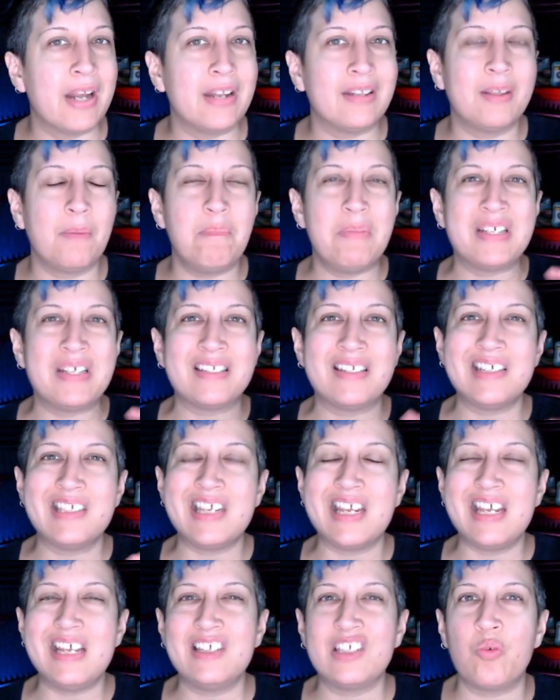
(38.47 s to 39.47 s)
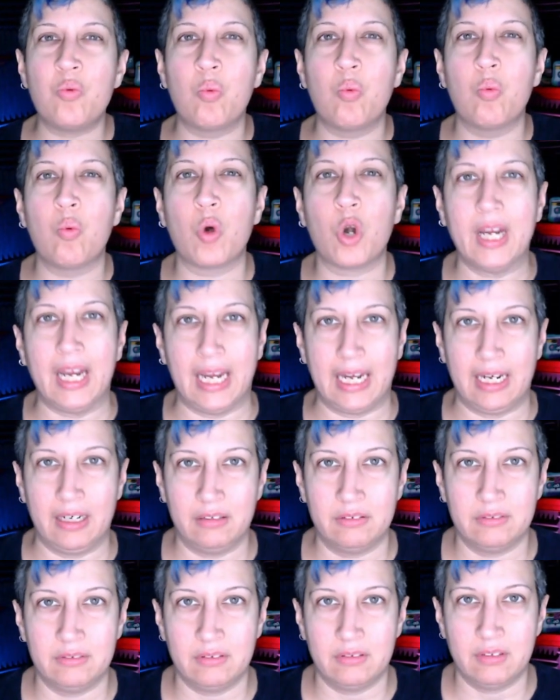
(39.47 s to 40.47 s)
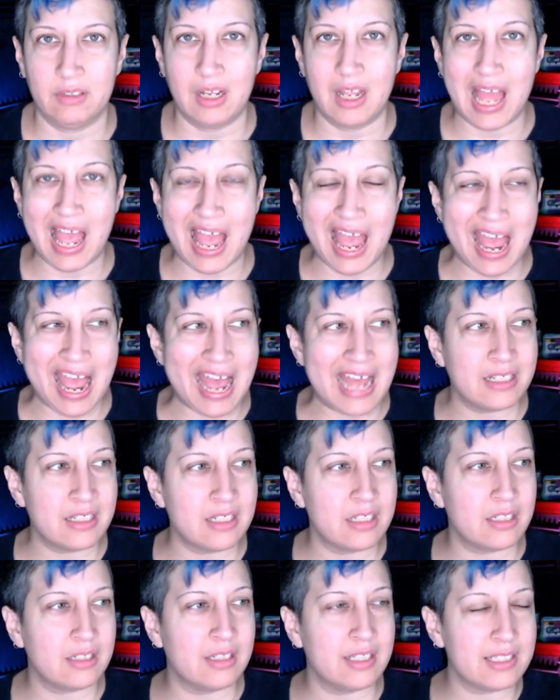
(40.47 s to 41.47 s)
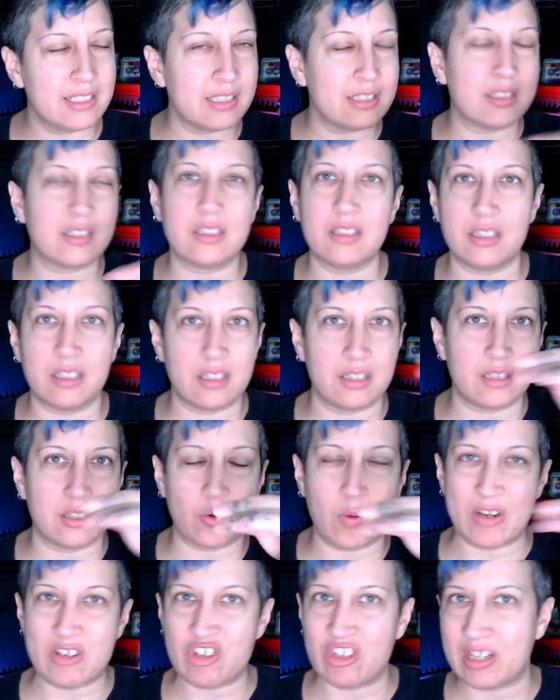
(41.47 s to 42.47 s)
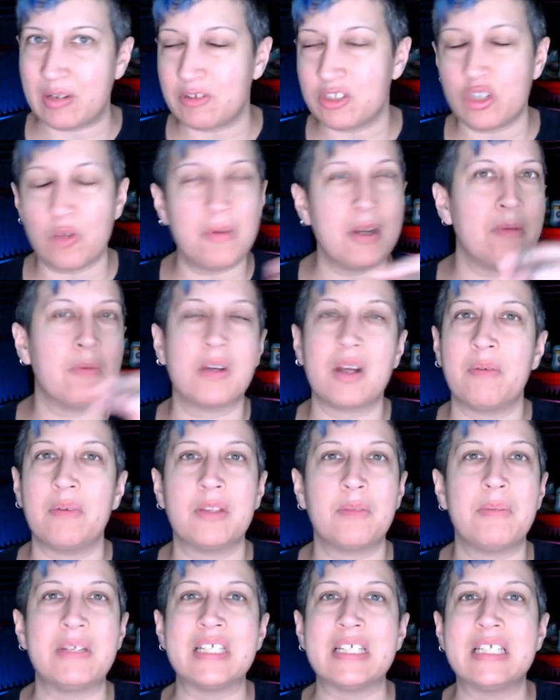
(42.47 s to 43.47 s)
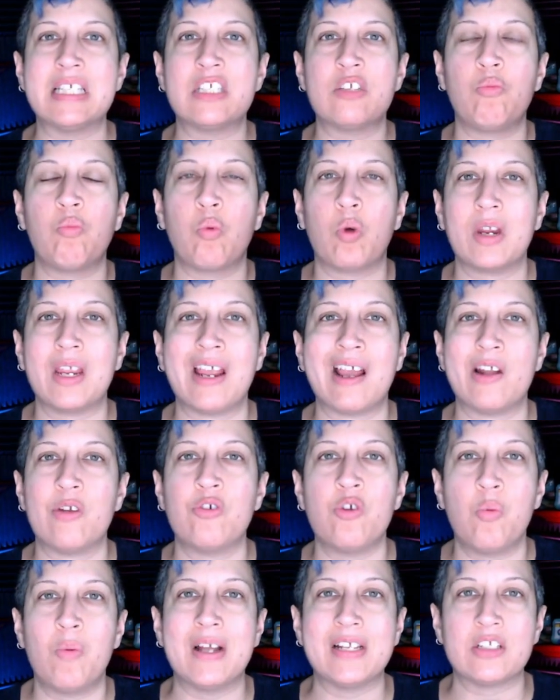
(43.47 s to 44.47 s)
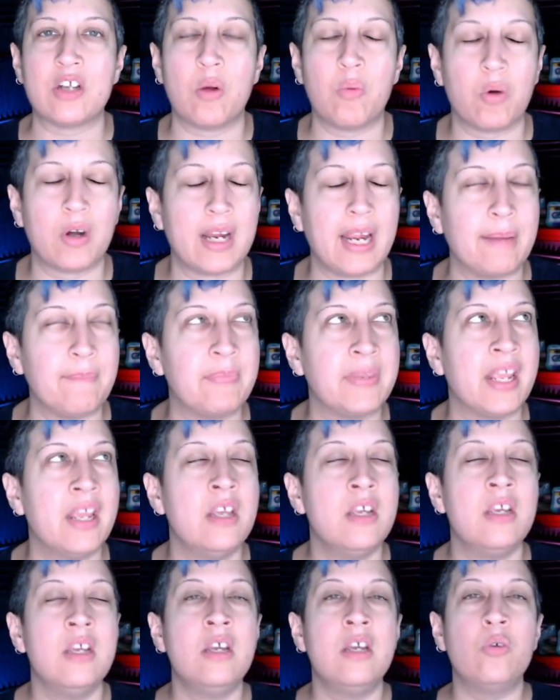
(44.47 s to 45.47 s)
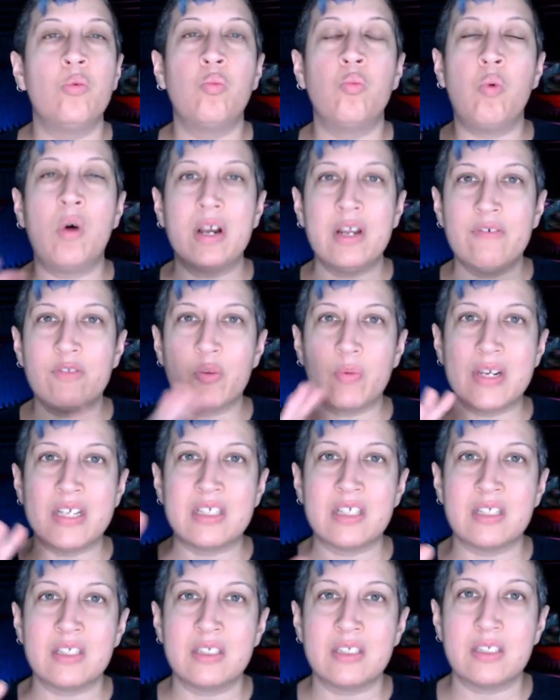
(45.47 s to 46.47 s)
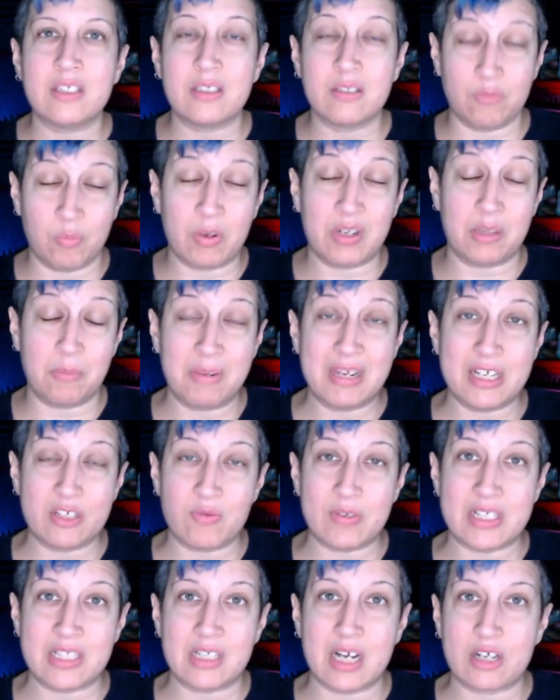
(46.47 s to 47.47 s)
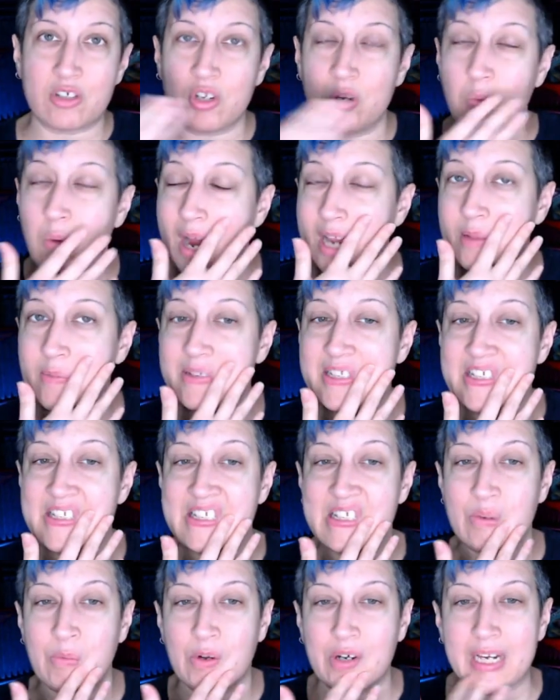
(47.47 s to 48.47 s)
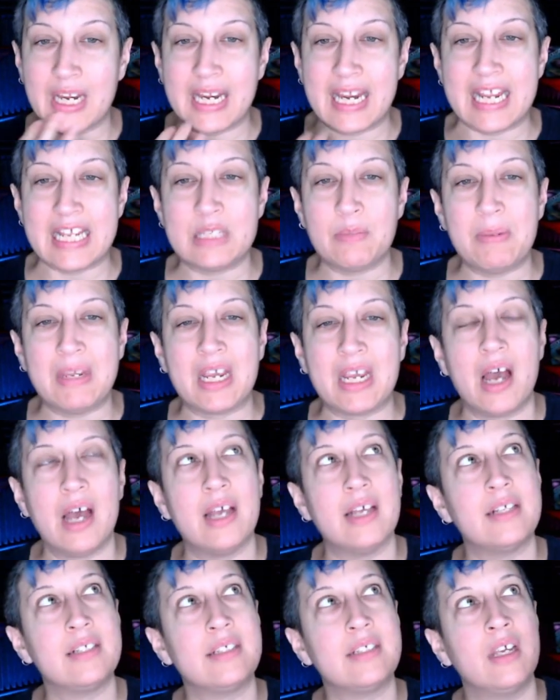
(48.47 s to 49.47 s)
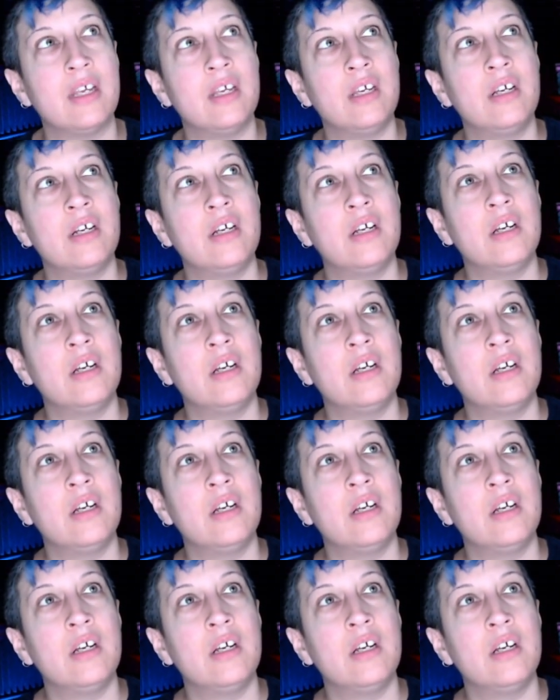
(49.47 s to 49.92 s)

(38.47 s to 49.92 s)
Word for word: but the business isn't working. And this is the, the, the question that so many people come to: the business isn't working. I don't know why it's not working. One of the reasons, one of the biggest reasons actually why the business isn't working is because